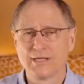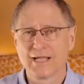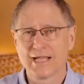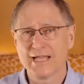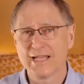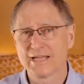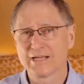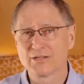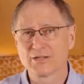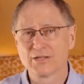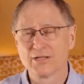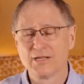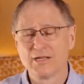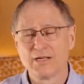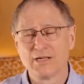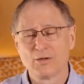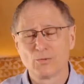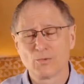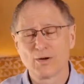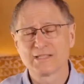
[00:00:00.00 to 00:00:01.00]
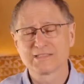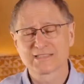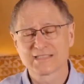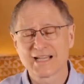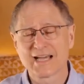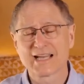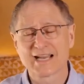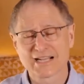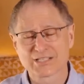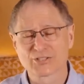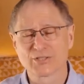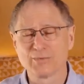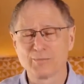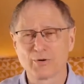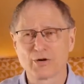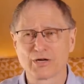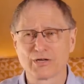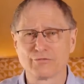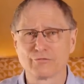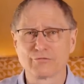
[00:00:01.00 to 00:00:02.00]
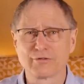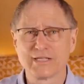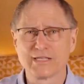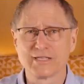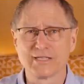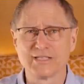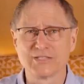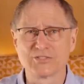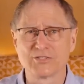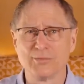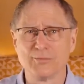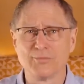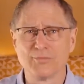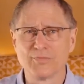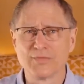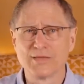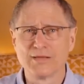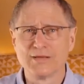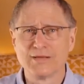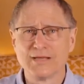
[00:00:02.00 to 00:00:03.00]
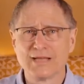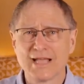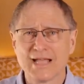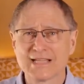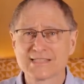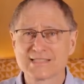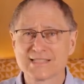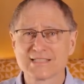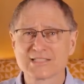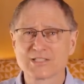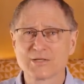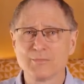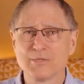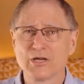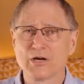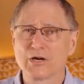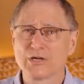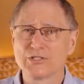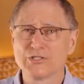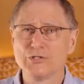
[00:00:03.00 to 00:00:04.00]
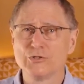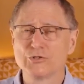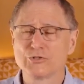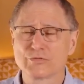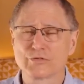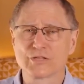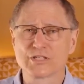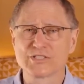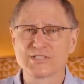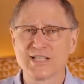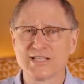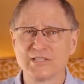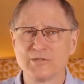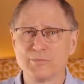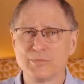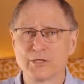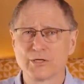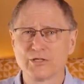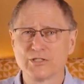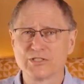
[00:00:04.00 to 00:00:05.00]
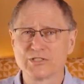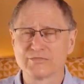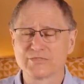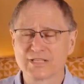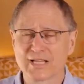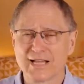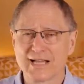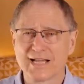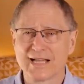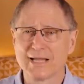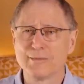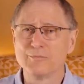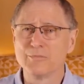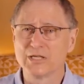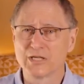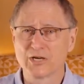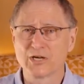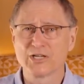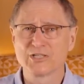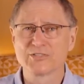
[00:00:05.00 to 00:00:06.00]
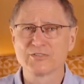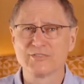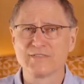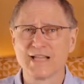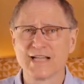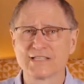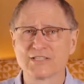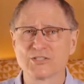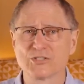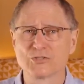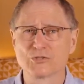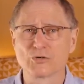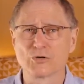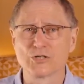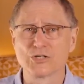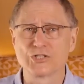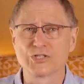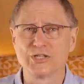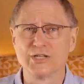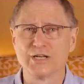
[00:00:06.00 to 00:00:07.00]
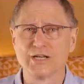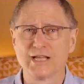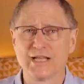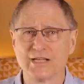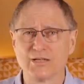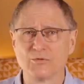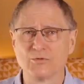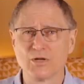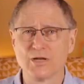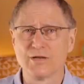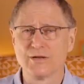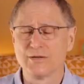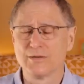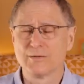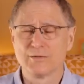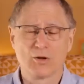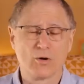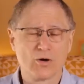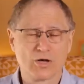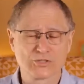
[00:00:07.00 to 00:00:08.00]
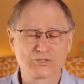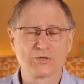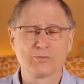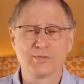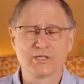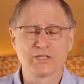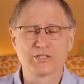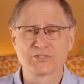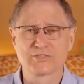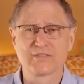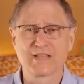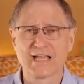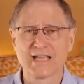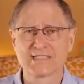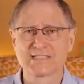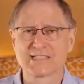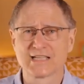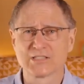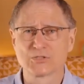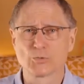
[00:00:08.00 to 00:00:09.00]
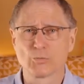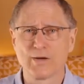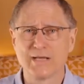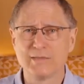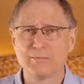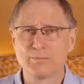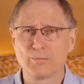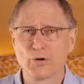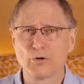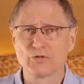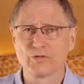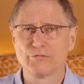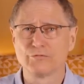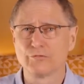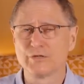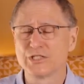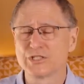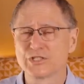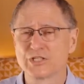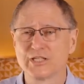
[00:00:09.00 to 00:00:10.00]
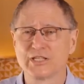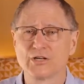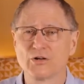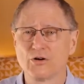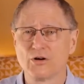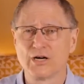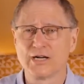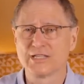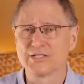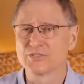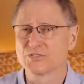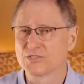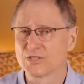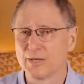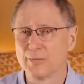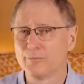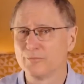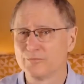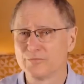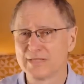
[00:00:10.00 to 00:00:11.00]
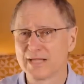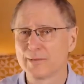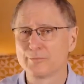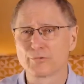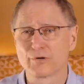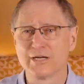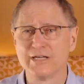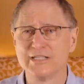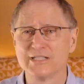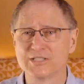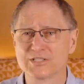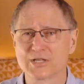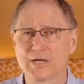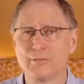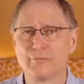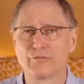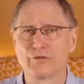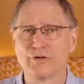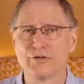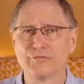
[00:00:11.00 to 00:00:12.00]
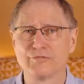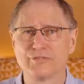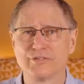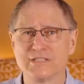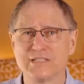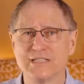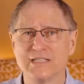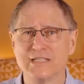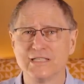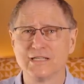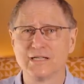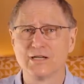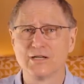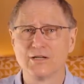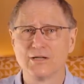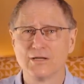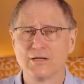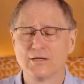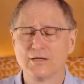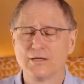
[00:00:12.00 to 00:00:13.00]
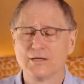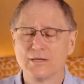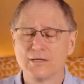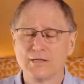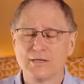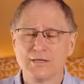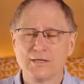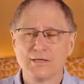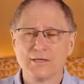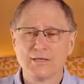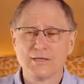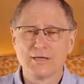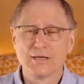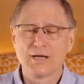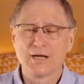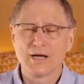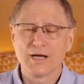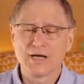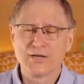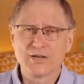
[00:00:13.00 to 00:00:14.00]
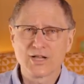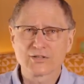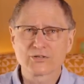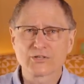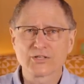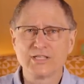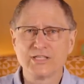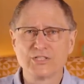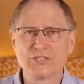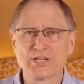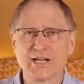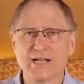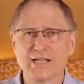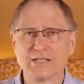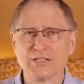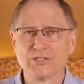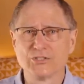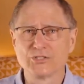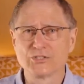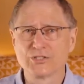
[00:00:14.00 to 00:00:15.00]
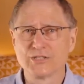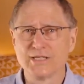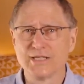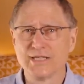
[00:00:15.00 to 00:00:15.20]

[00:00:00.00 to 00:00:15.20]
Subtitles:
And while it's not actually part of realism, headsets can be hard to use for extended periods of time because of that distortion, and also because of the headset's weight, both of which can cause some temporary discomfort and fatigue. Another key challenge